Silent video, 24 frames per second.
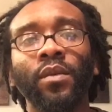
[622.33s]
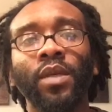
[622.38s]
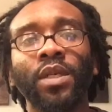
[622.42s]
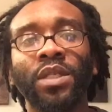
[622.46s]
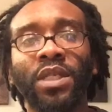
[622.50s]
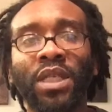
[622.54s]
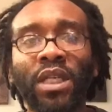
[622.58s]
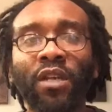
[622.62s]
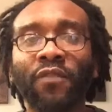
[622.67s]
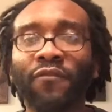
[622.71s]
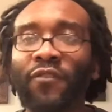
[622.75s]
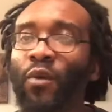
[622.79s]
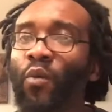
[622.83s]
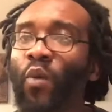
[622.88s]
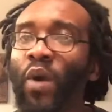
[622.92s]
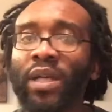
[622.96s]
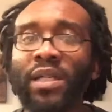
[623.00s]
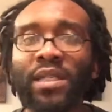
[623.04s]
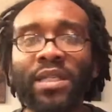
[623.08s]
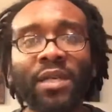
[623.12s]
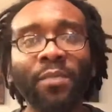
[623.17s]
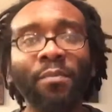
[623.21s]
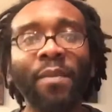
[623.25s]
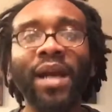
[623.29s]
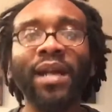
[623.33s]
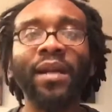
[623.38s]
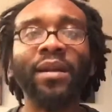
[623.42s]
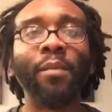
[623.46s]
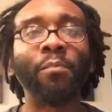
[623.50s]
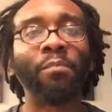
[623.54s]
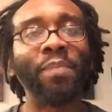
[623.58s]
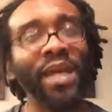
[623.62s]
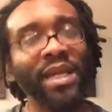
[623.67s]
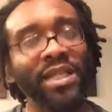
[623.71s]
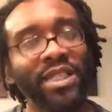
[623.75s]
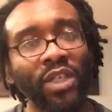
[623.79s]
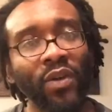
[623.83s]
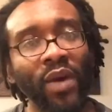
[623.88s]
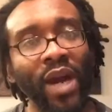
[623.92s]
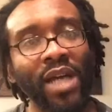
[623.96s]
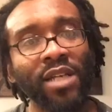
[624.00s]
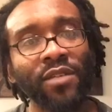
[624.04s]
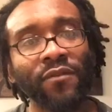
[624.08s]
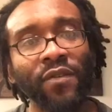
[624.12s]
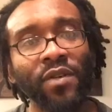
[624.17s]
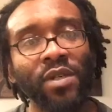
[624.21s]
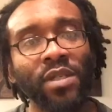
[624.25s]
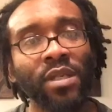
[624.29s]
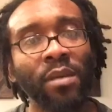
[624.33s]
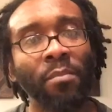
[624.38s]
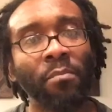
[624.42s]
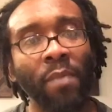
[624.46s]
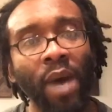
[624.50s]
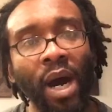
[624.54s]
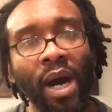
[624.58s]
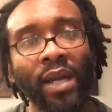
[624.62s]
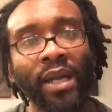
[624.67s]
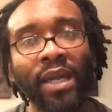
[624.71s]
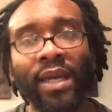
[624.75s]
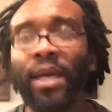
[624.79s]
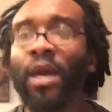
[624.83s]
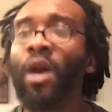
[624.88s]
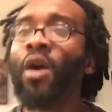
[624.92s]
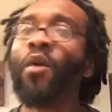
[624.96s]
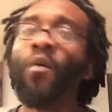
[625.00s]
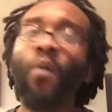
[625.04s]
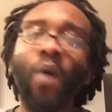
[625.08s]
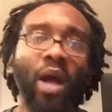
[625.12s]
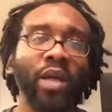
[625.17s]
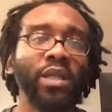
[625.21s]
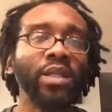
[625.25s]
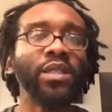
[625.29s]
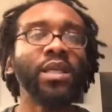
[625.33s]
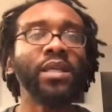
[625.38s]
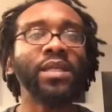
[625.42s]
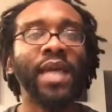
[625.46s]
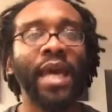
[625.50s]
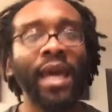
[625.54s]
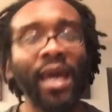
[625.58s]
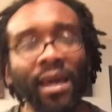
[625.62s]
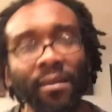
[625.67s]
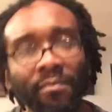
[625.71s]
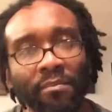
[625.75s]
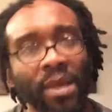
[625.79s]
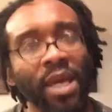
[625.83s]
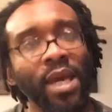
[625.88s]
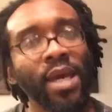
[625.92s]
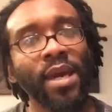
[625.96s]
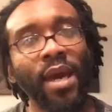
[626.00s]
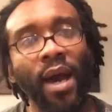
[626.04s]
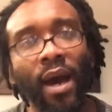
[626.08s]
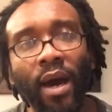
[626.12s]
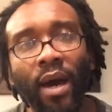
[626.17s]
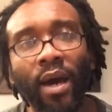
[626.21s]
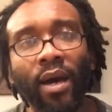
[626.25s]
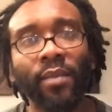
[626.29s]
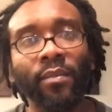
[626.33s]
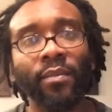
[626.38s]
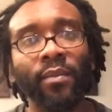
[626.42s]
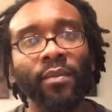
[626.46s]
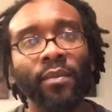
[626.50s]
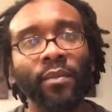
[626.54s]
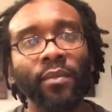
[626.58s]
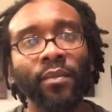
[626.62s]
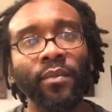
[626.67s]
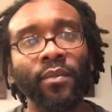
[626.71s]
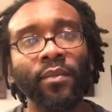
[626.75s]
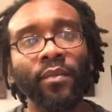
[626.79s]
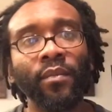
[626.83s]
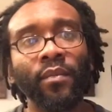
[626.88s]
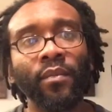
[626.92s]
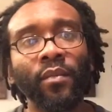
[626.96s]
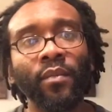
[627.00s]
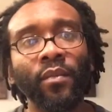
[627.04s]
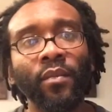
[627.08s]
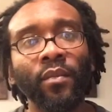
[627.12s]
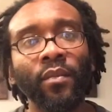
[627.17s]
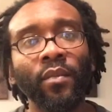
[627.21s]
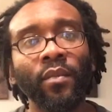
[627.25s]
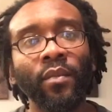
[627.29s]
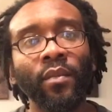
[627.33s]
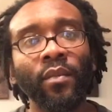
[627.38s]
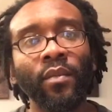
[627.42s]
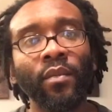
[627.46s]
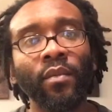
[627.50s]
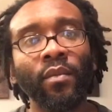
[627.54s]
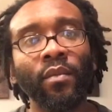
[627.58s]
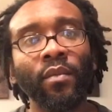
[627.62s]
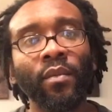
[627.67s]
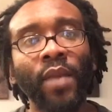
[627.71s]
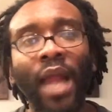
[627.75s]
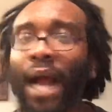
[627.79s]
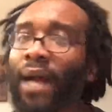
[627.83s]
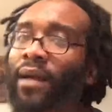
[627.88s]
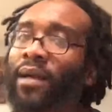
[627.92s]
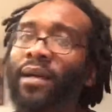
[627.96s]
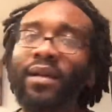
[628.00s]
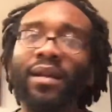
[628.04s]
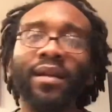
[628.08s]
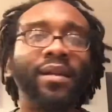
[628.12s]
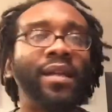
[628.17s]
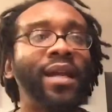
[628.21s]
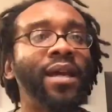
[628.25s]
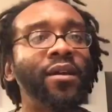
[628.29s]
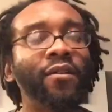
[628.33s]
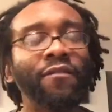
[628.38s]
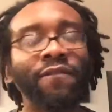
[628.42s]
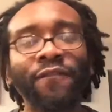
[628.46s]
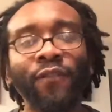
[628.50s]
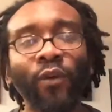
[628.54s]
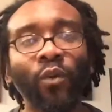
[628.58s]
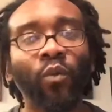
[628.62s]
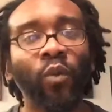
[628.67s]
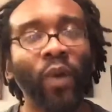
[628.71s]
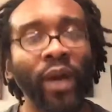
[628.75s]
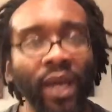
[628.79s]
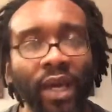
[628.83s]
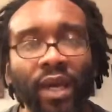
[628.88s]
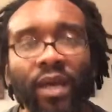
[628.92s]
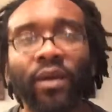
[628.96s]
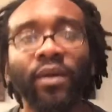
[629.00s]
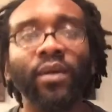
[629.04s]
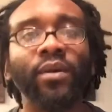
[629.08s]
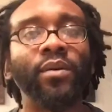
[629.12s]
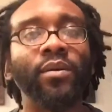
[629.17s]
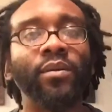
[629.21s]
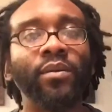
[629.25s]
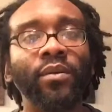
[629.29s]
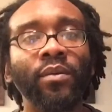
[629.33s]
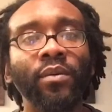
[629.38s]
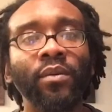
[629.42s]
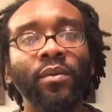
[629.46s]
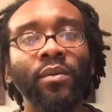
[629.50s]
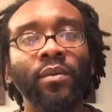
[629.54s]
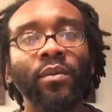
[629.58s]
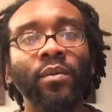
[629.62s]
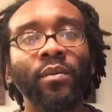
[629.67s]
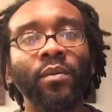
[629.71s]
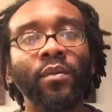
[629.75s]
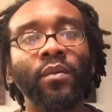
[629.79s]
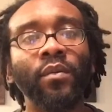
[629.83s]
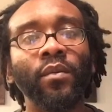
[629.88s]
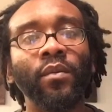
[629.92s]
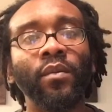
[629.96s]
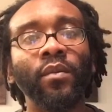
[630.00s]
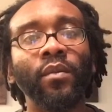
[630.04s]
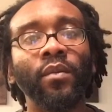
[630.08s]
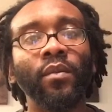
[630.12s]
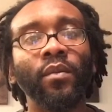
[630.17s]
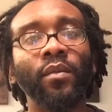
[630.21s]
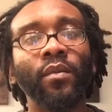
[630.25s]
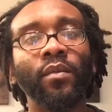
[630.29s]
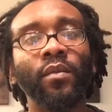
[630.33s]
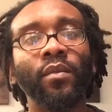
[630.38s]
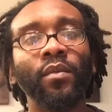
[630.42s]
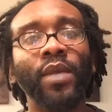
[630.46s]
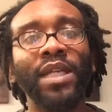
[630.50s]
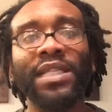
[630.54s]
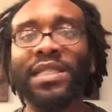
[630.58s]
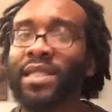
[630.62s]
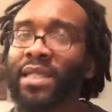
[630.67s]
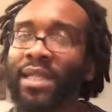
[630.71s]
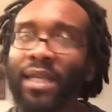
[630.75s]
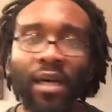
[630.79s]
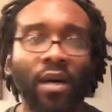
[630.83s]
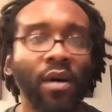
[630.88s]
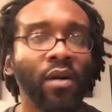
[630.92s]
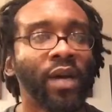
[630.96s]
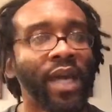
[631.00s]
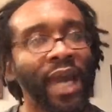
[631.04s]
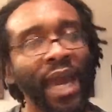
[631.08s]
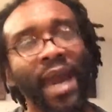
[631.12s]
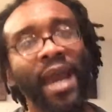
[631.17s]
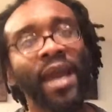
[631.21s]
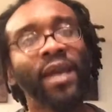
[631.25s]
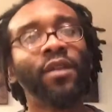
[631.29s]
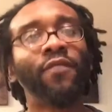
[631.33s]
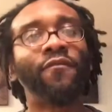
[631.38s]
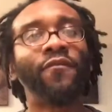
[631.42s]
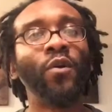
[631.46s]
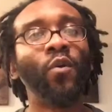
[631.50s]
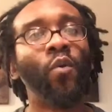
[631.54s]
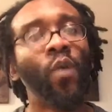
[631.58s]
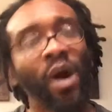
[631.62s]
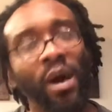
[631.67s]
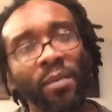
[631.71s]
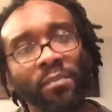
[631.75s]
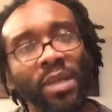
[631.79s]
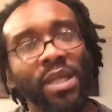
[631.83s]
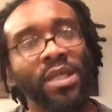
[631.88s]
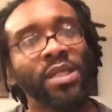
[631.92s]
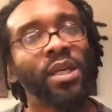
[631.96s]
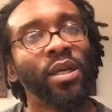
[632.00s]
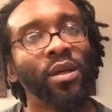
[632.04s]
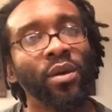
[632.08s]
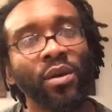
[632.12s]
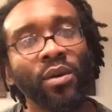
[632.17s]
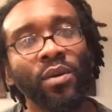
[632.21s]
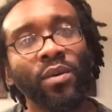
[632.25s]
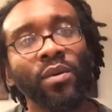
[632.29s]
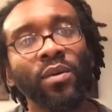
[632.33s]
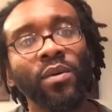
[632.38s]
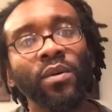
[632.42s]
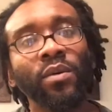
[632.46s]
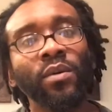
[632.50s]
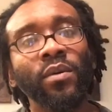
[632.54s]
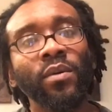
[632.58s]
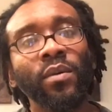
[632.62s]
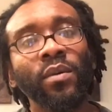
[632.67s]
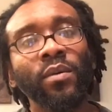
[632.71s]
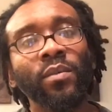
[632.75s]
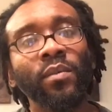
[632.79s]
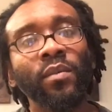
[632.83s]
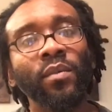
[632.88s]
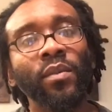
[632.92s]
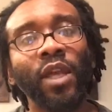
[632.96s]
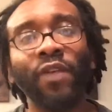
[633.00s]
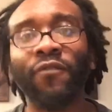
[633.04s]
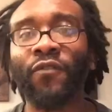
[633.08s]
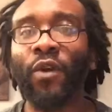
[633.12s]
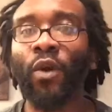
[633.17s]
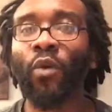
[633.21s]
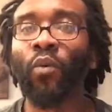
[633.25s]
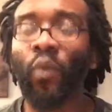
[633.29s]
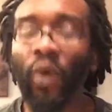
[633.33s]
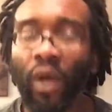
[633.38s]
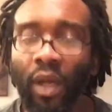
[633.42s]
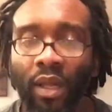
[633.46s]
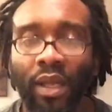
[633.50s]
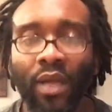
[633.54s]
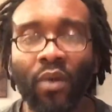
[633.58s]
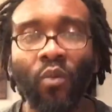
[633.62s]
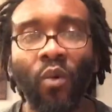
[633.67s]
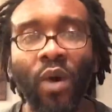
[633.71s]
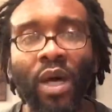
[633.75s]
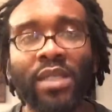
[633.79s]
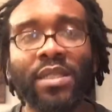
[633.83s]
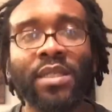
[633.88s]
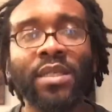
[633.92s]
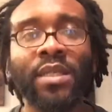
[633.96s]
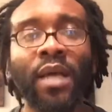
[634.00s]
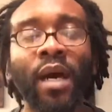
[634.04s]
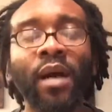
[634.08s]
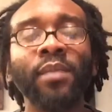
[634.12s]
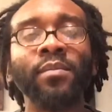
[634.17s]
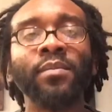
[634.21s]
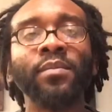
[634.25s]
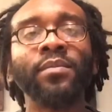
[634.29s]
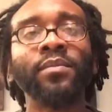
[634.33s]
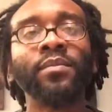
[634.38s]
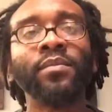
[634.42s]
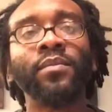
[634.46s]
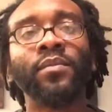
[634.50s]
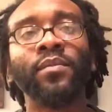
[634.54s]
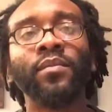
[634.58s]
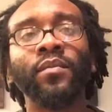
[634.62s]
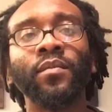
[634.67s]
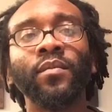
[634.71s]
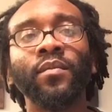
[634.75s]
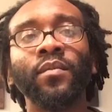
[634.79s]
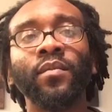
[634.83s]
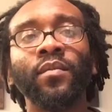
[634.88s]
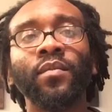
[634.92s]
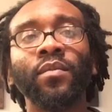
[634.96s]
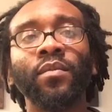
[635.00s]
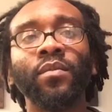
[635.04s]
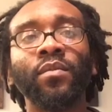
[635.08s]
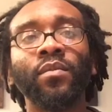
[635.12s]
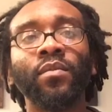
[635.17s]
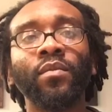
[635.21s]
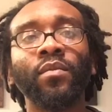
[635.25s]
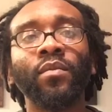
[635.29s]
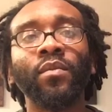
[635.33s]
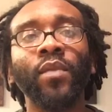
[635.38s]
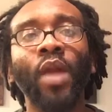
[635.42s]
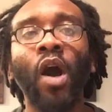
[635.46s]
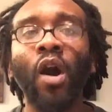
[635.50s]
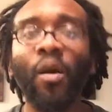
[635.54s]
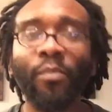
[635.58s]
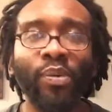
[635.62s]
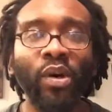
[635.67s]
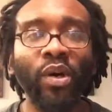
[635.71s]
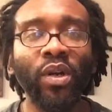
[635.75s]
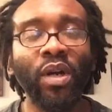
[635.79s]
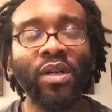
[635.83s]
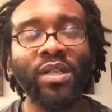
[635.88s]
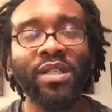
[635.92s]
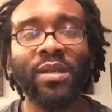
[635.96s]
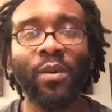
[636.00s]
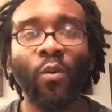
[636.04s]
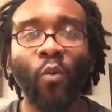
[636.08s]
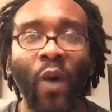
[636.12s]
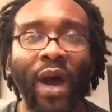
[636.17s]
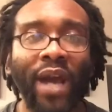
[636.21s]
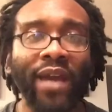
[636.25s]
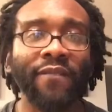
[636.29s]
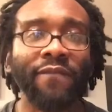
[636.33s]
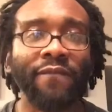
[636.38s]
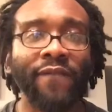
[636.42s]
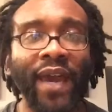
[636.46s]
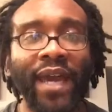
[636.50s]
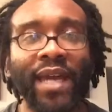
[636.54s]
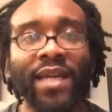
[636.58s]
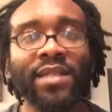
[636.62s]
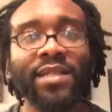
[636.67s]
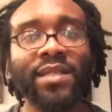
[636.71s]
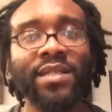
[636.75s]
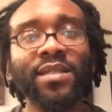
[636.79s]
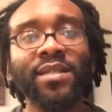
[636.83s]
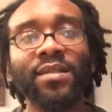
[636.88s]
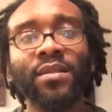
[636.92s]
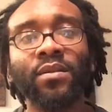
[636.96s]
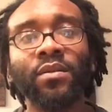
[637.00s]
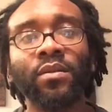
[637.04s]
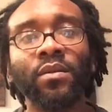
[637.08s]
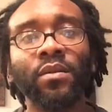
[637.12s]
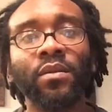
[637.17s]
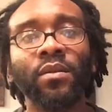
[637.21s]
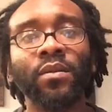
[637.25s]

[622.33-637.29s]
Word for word: Shit, if you wanted somebody to beat your ass for some money, why don't you just hit me up? I could have did it for real. Still can if you want me to. If you really want something, I'll put on some white face.